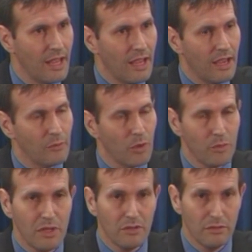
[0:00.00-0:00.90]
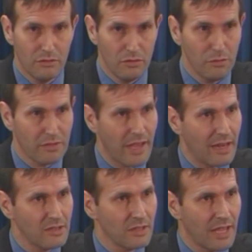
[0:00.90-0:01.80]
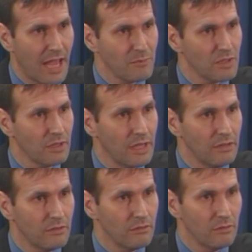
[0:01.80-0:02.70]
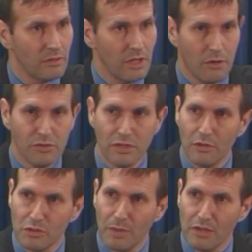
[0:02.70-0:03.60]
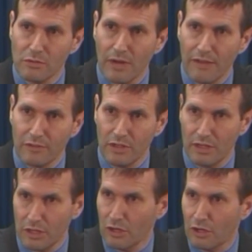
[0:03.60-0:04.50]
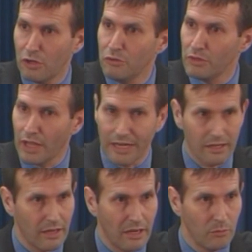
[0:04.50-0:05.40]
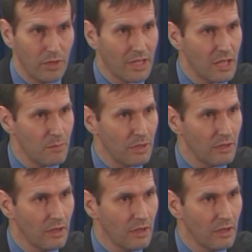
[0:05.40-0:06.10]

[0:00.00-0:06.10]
And what we do with that is encapsulate the OCO spacecraft in a cocoon-like, and we keep it